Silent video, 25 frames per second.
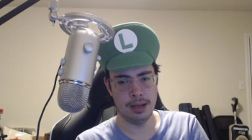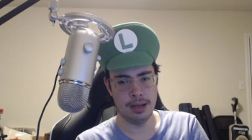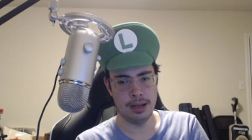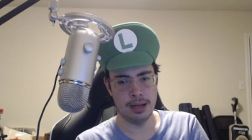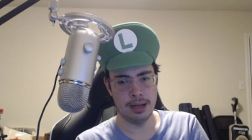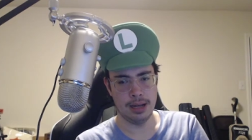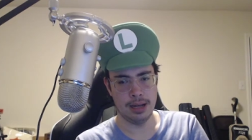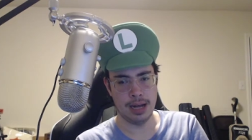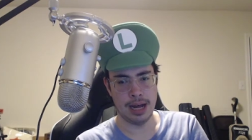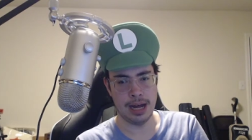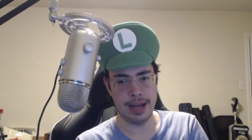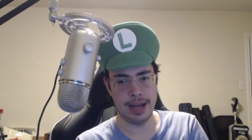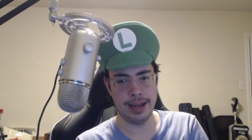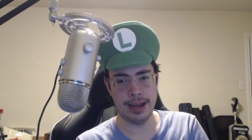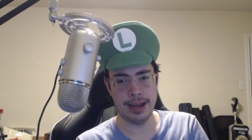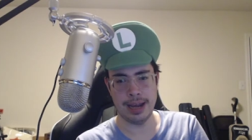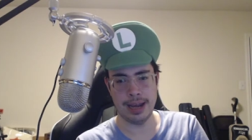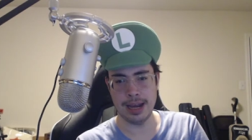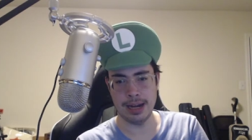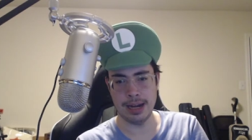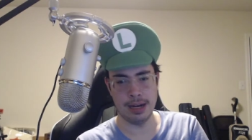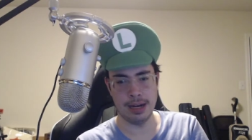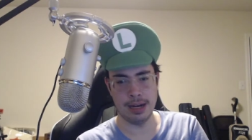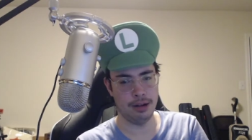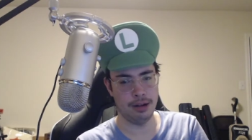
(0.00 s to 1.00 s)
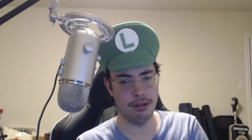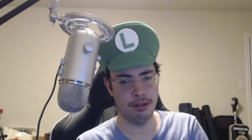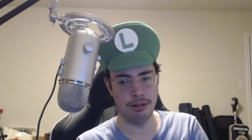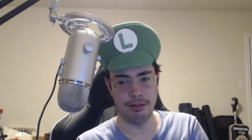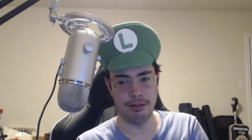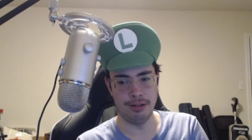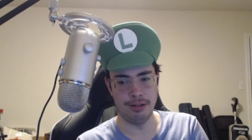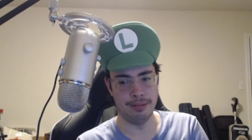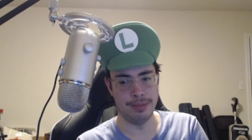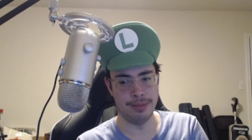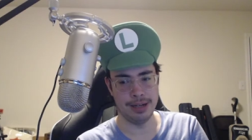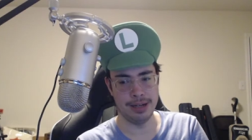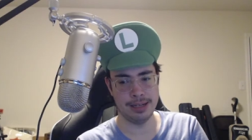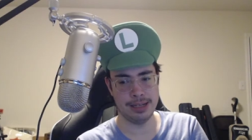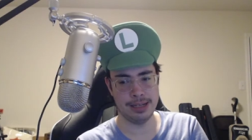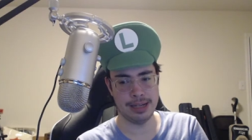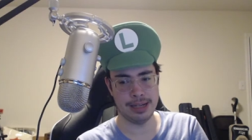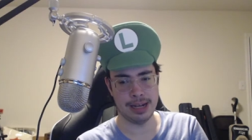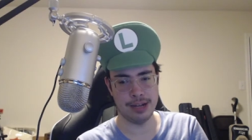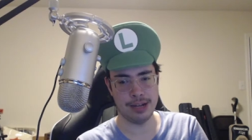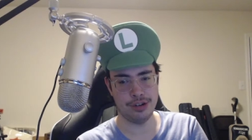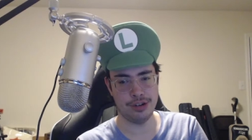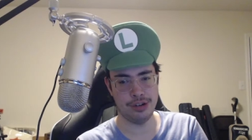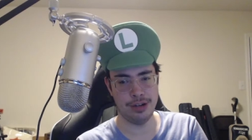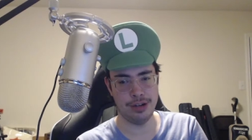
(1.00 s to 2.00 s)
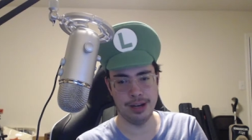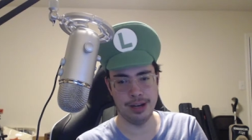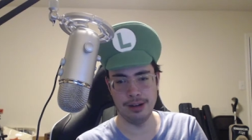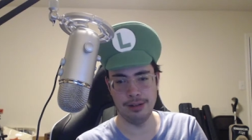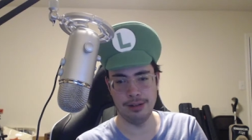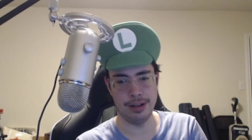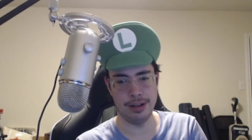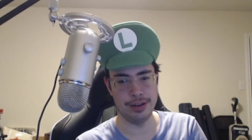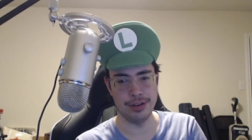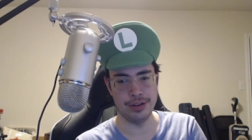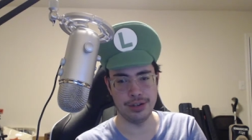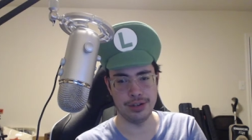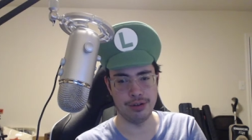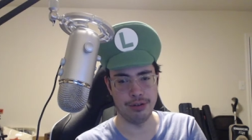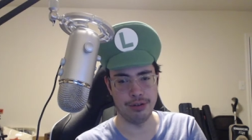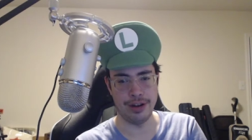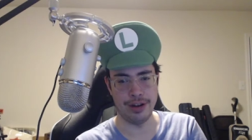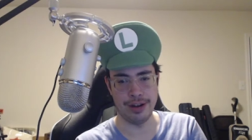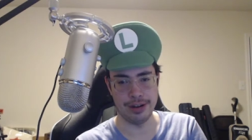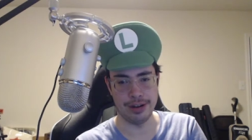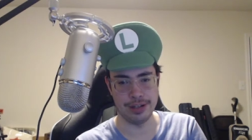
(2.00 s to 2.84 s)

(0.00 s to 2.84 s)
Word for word: I cannot grow a mustache nearly as great as